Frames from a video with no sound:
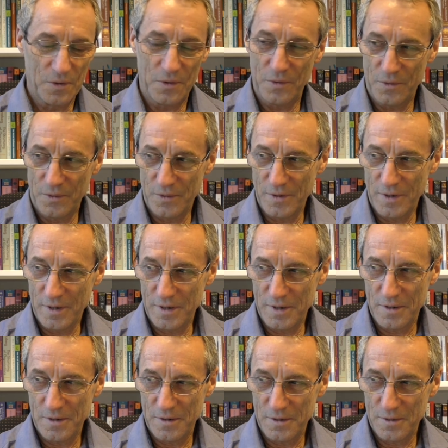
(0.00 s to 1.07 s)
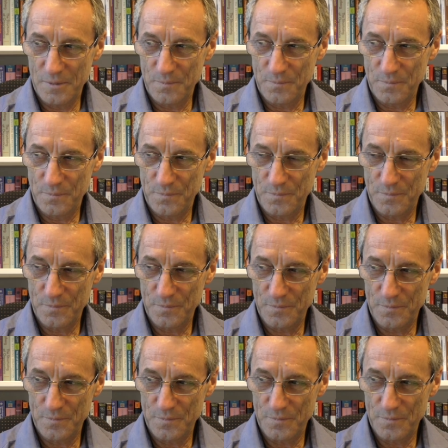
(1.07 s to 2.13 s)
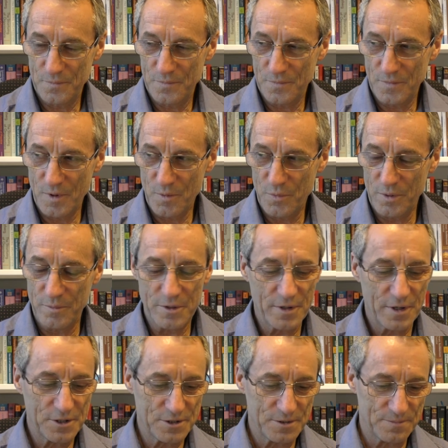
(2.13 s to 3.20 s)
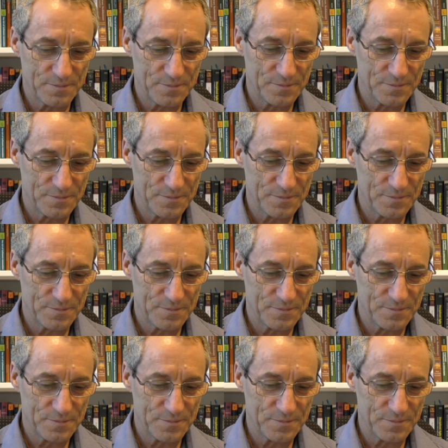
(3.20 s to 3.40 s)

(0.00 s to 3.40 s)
or a, um, a permutation.